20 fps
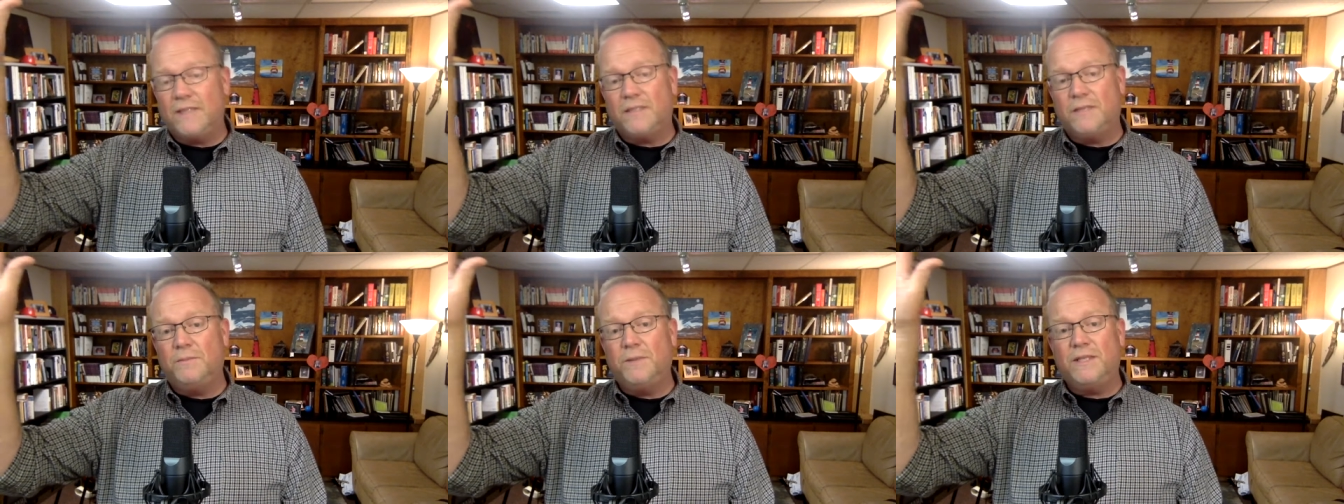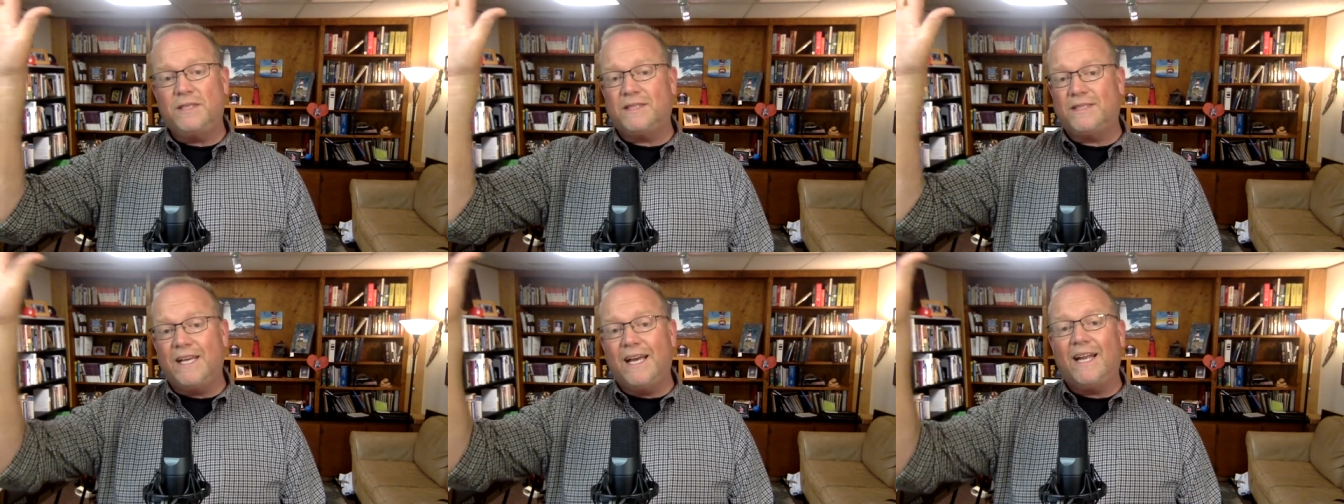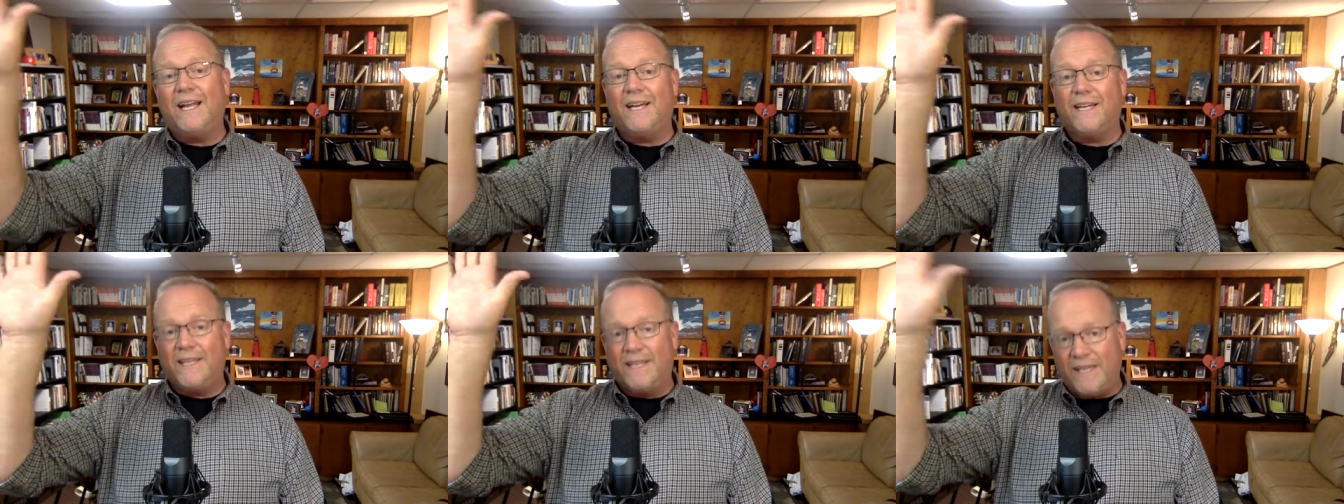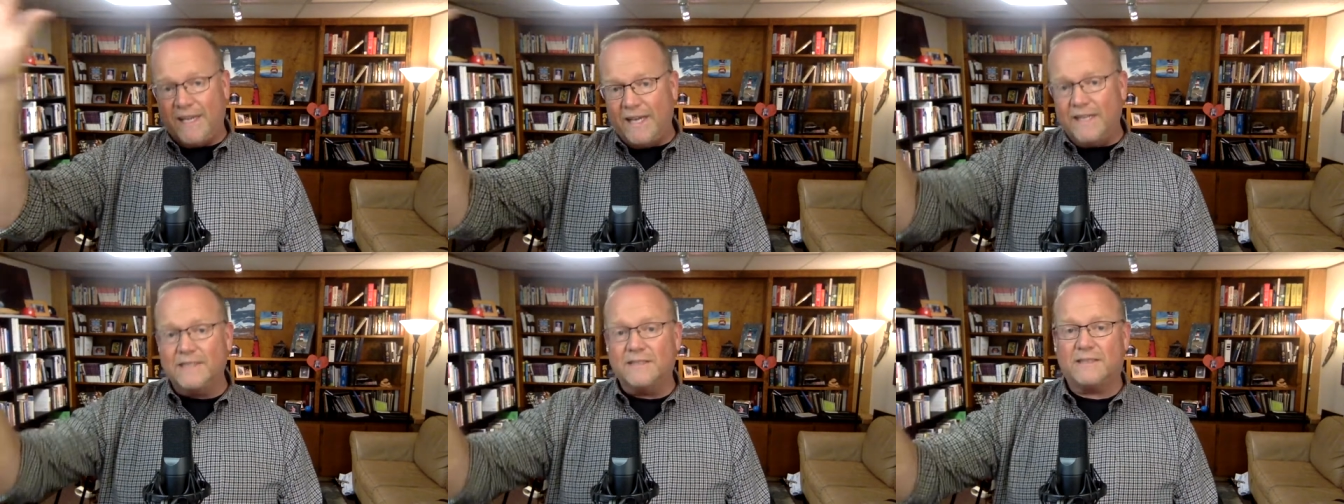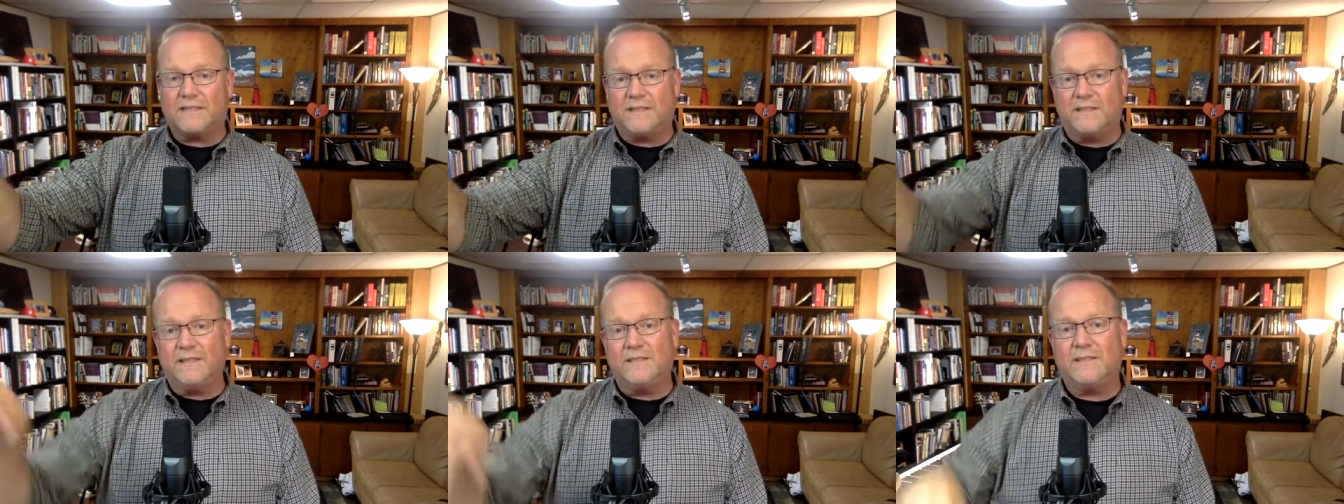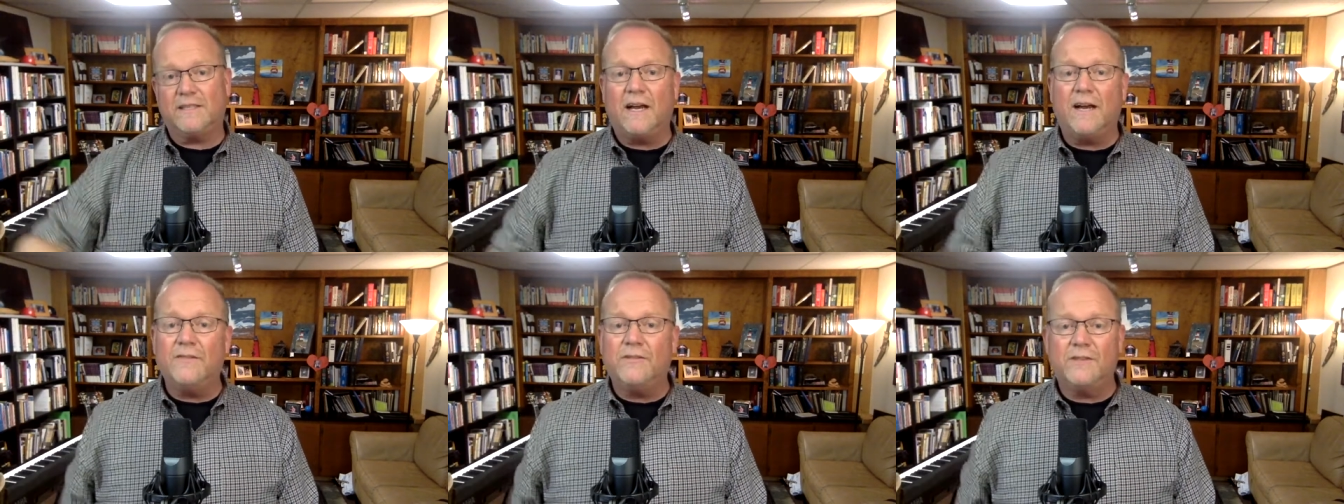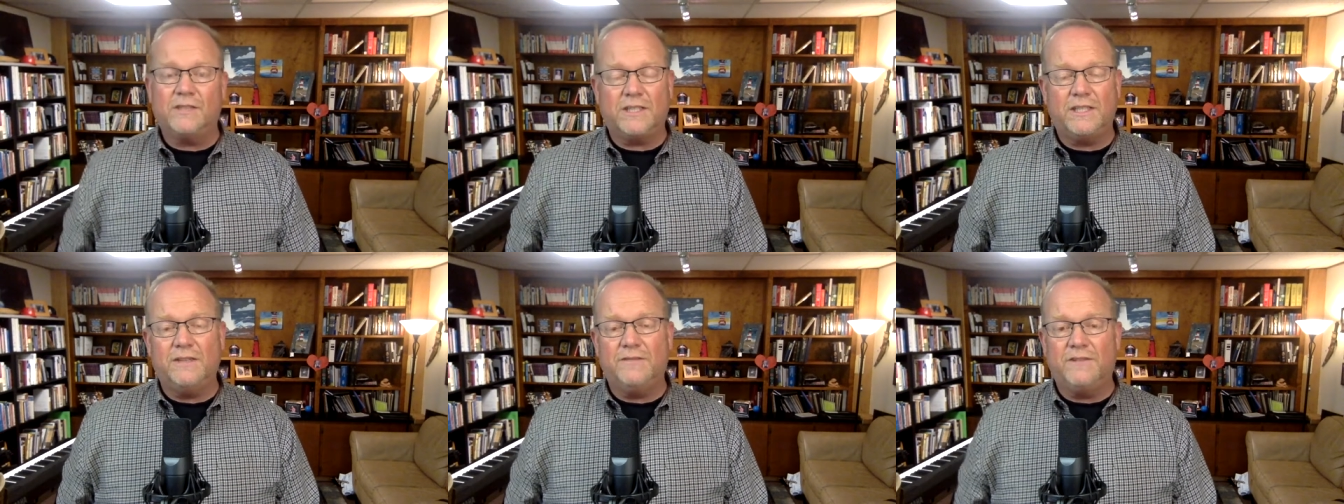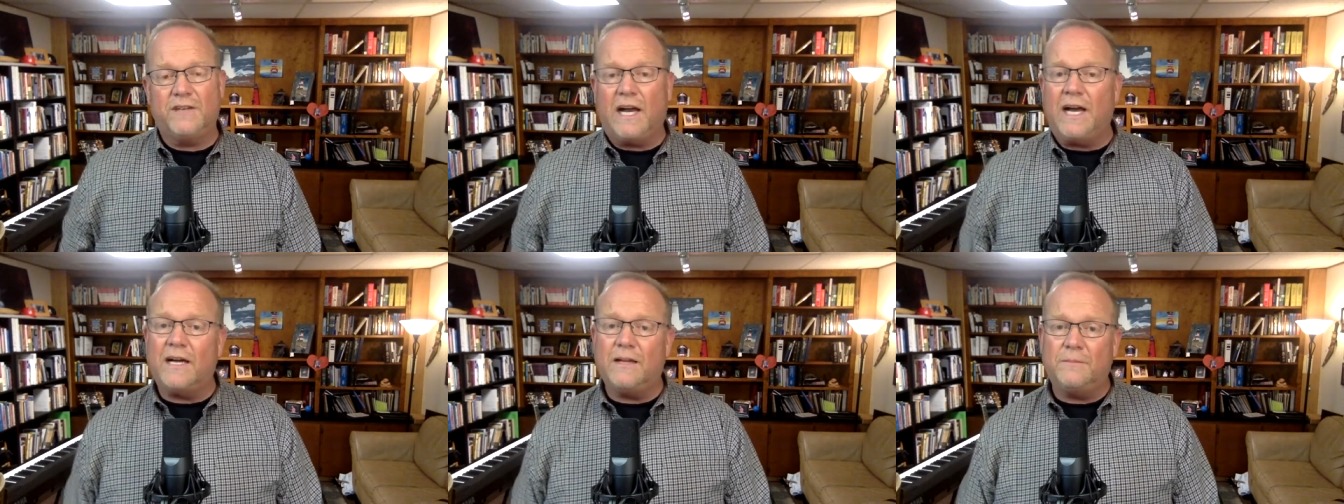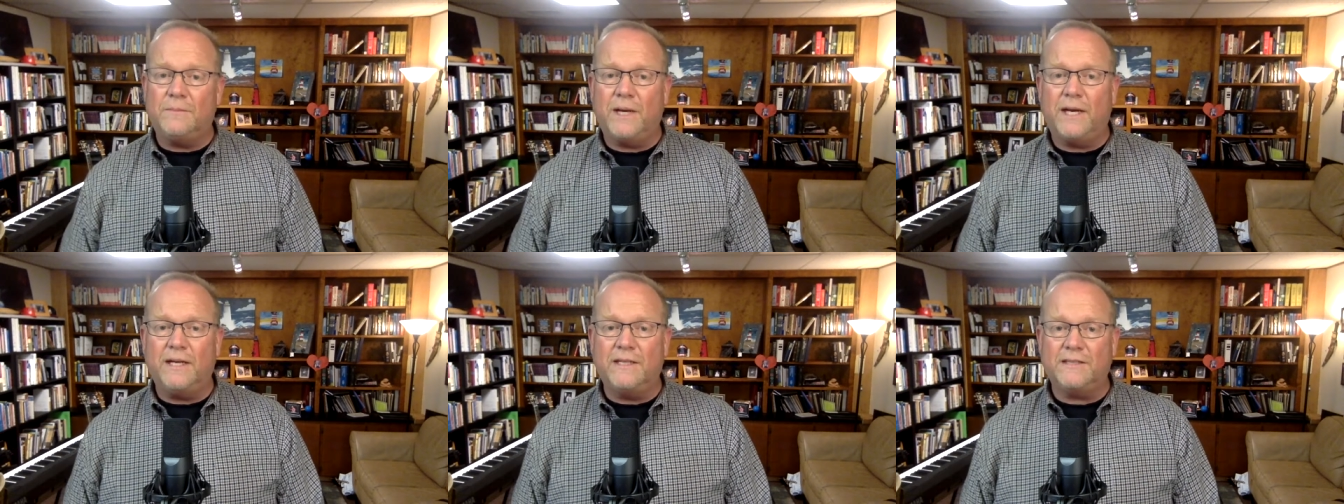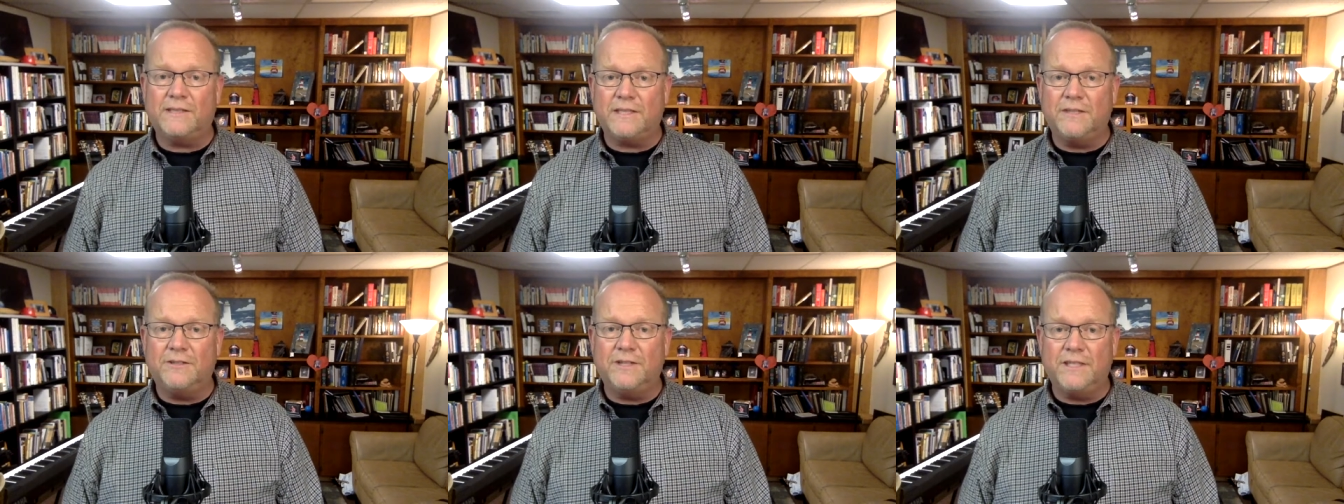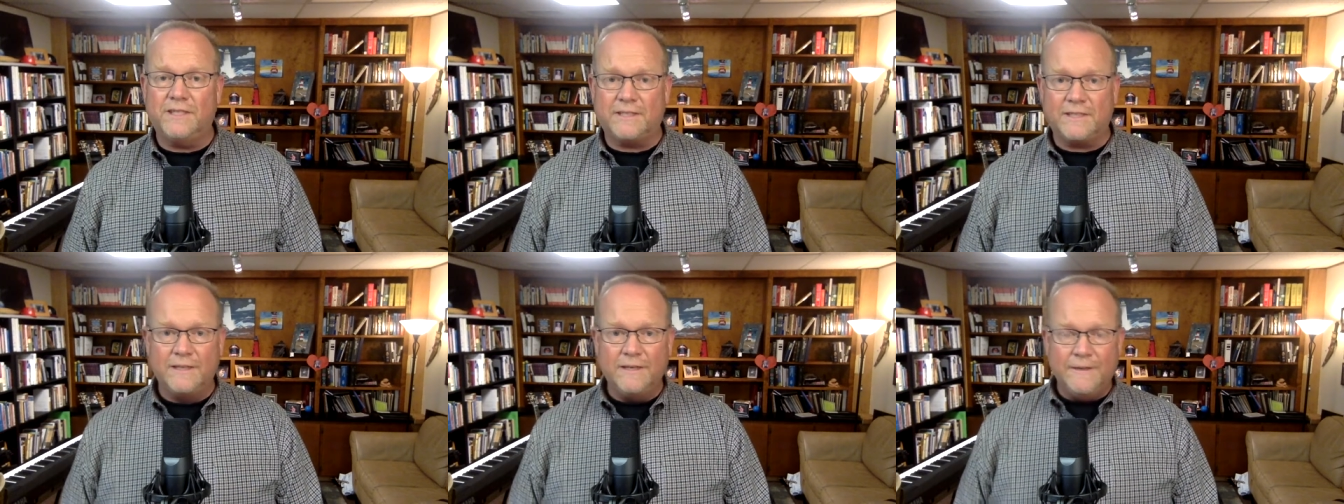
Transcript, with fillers: to be said against the sovereignty of God by a serious